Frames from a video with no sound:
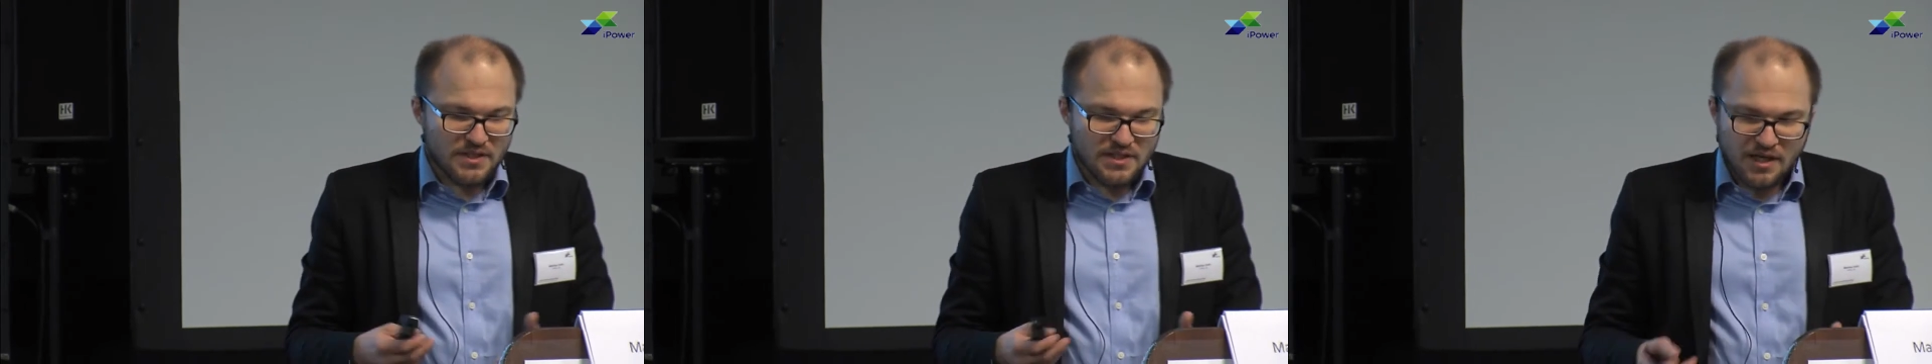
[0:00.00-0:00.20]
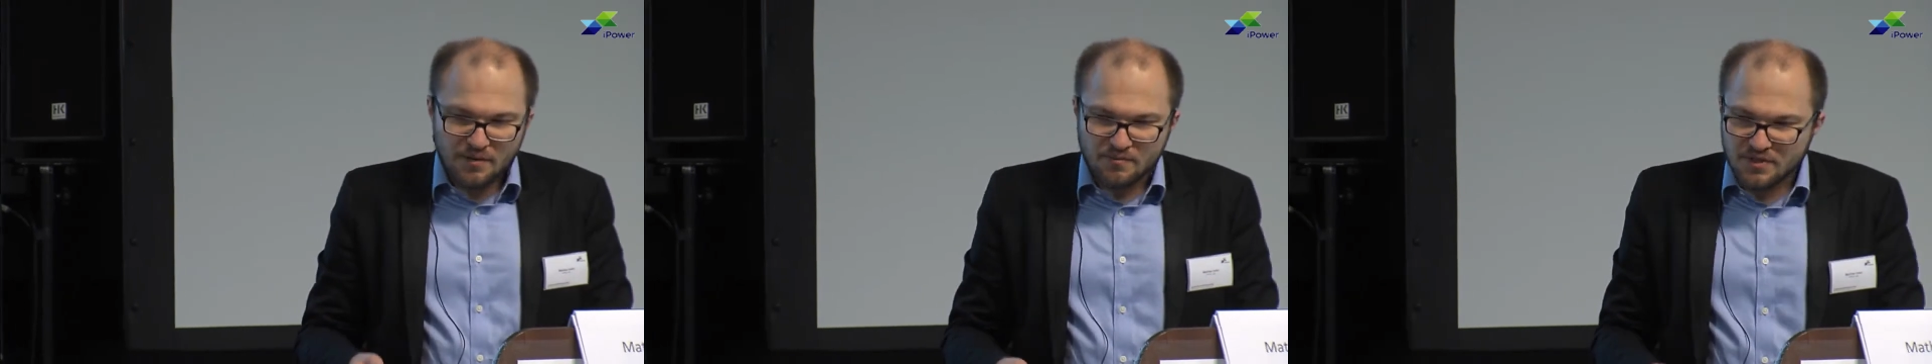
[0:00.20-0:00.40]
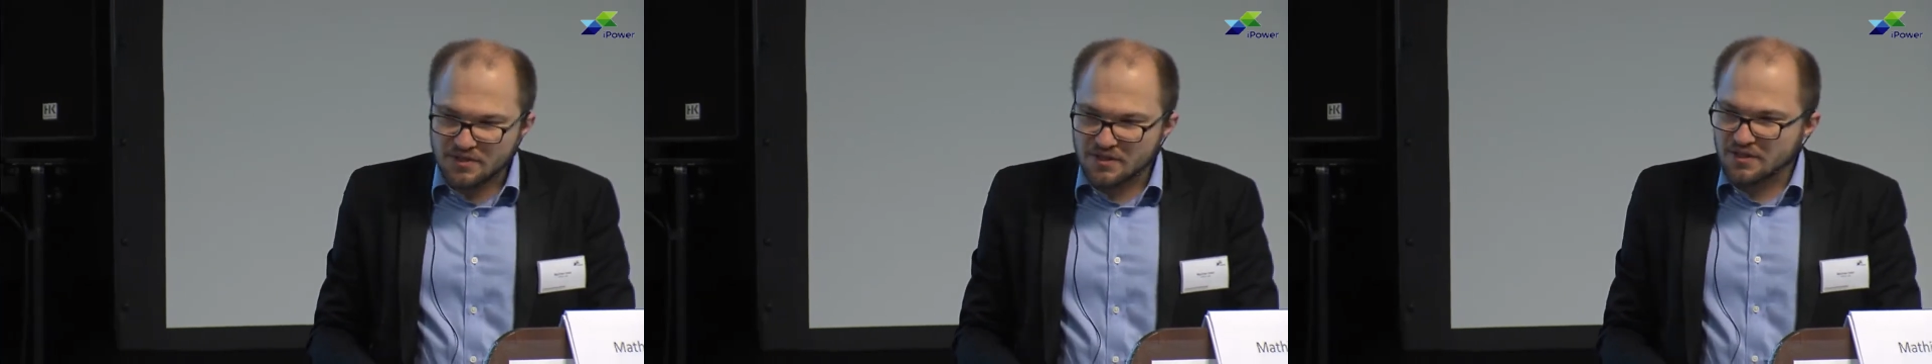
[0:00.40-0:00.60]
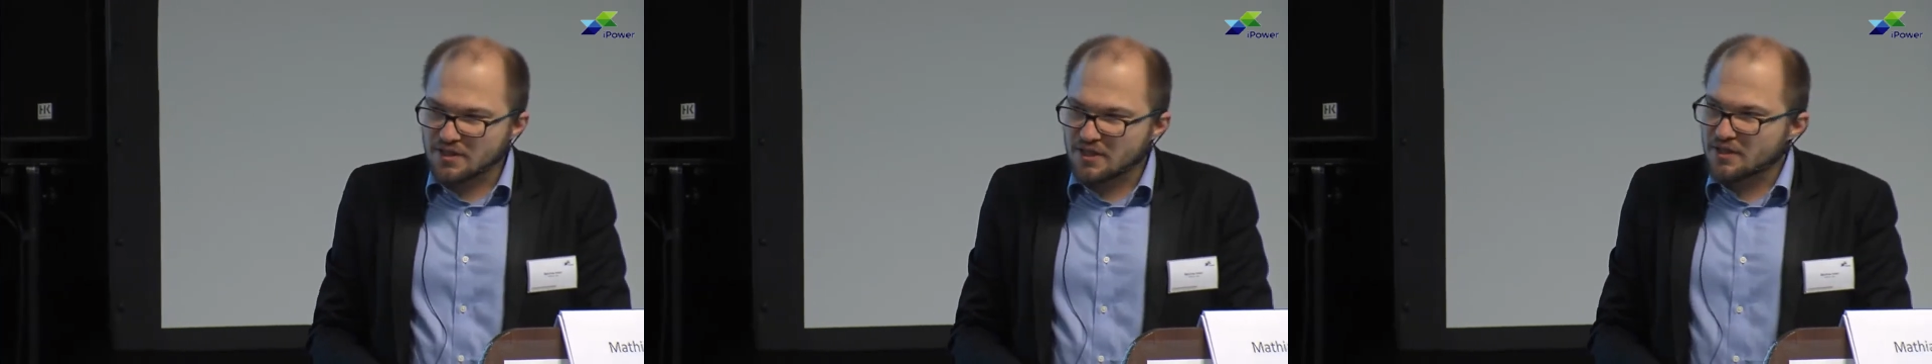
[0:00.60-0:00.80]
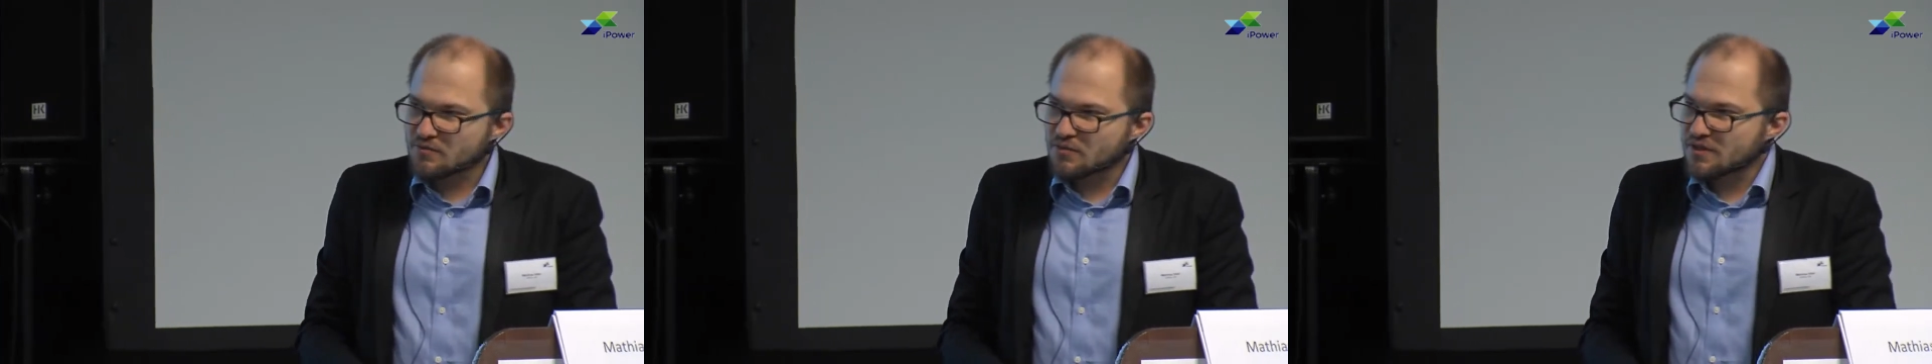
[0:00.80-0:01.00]
company
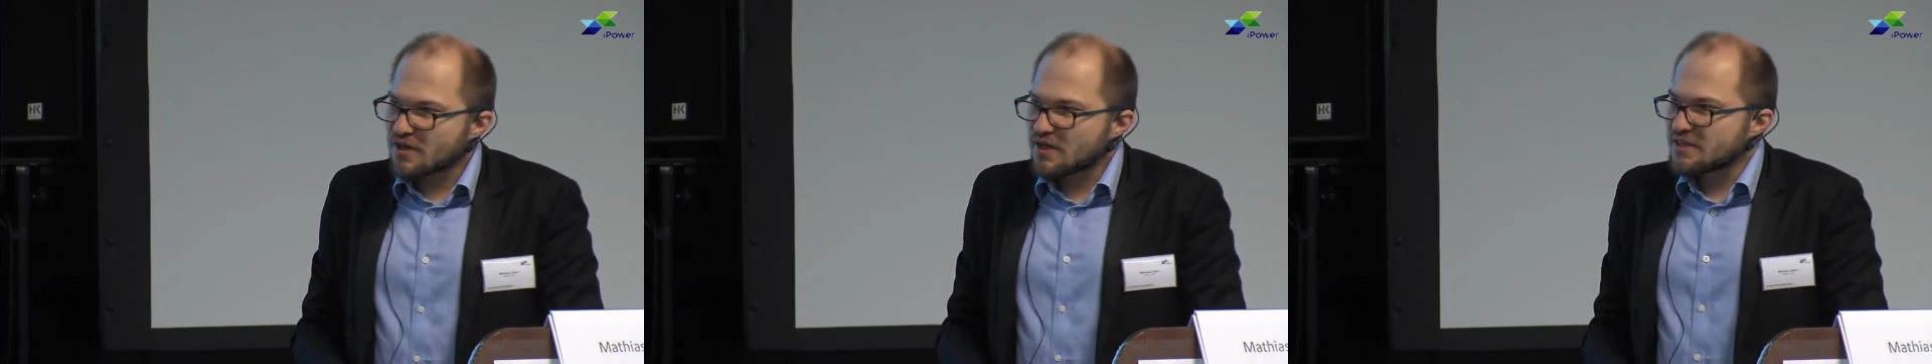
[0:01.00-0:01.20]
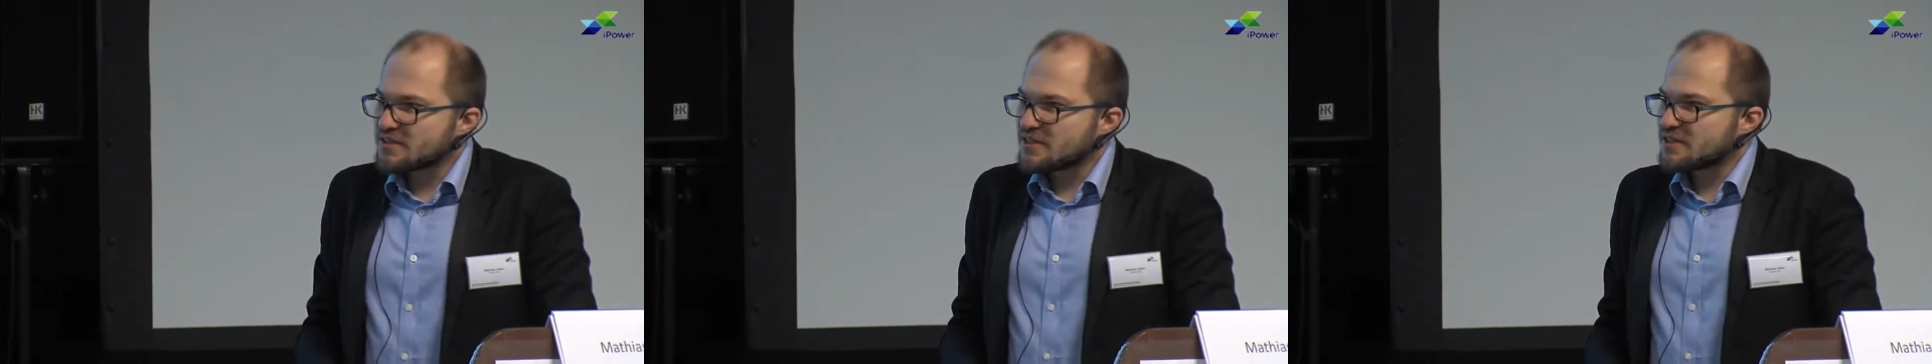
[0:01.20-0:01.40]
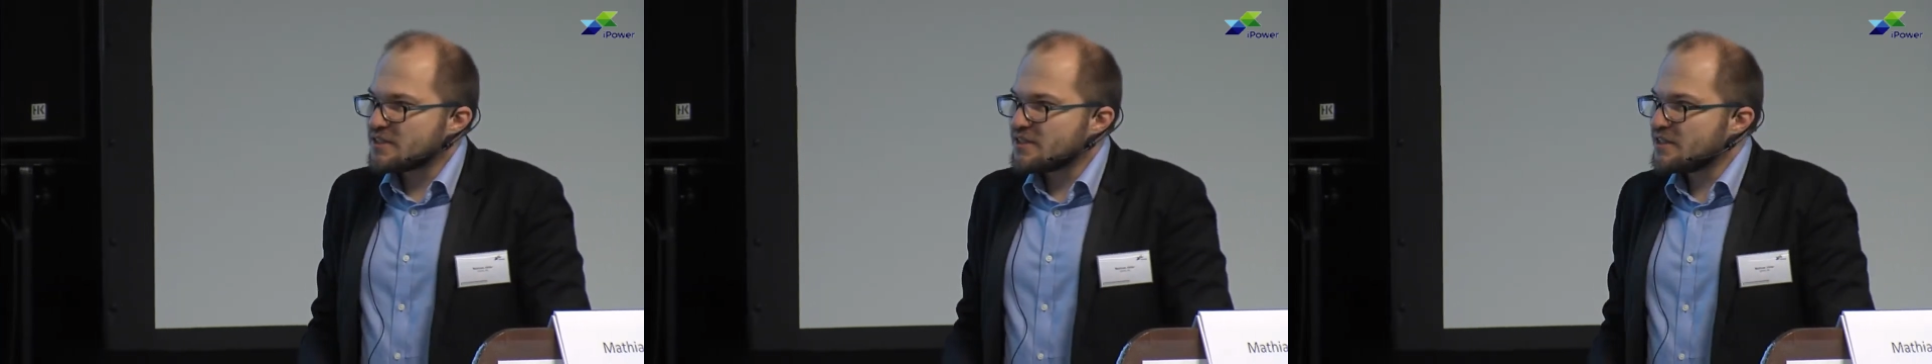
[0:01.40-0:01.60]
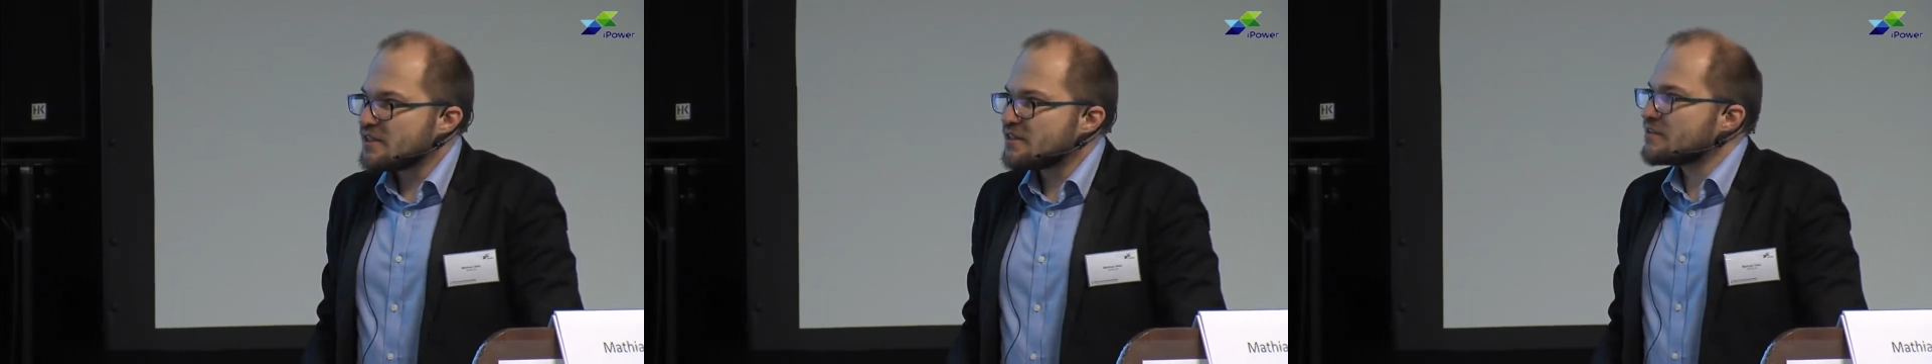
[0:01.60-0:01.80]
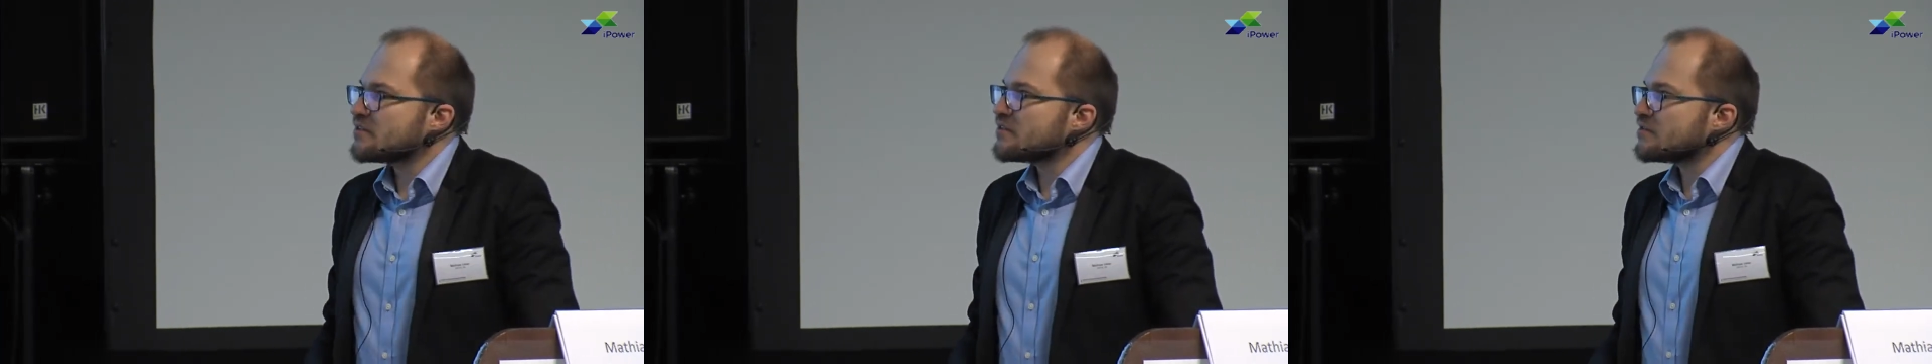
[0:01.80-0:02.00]
dealing with ICT